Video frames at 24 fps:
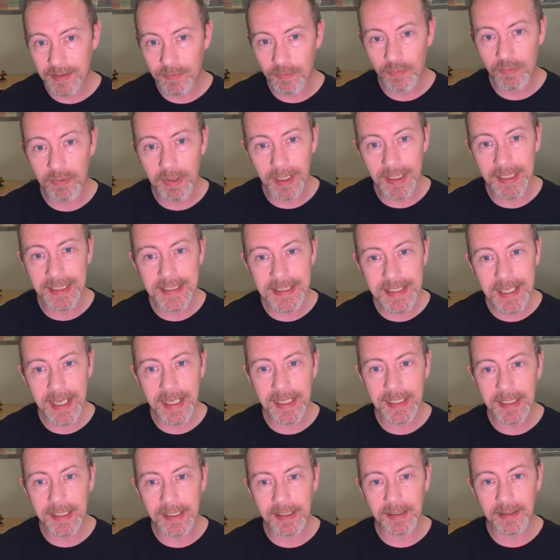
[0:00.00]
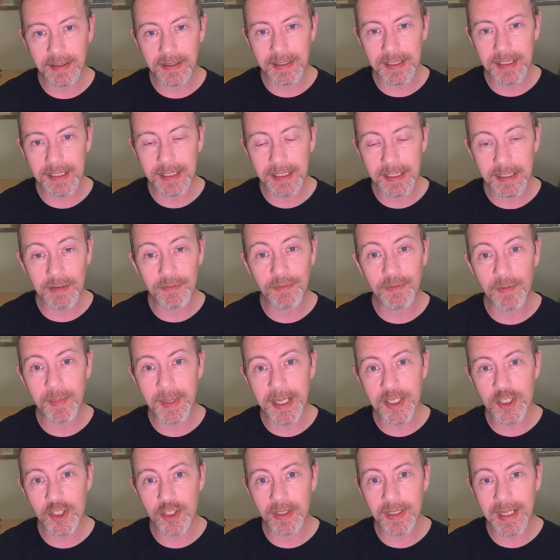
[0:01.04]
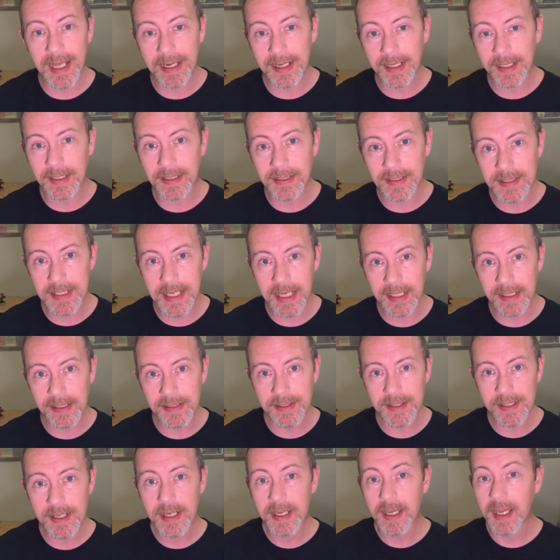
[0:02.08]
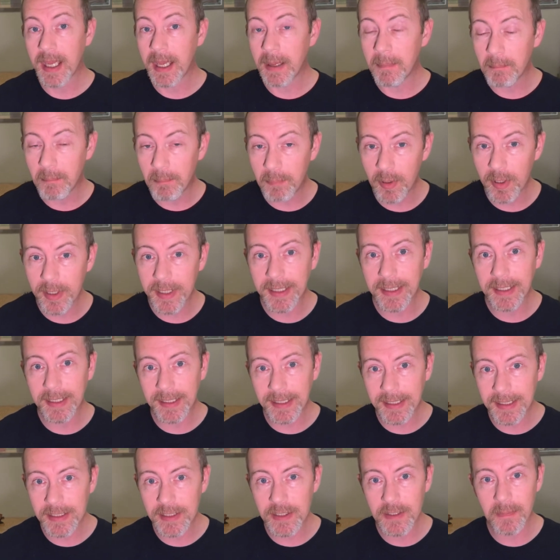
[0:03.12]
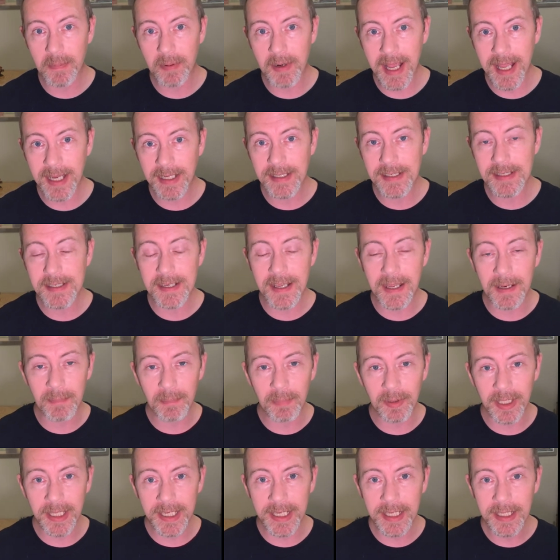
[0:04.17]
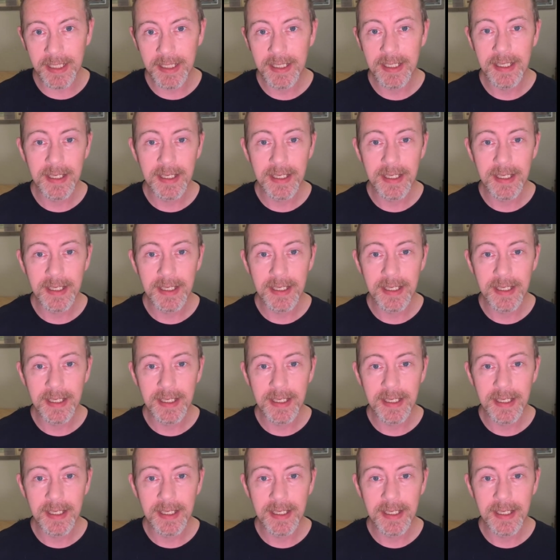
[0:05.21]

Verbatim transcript: really taking the information that it contains and putting it into practice and play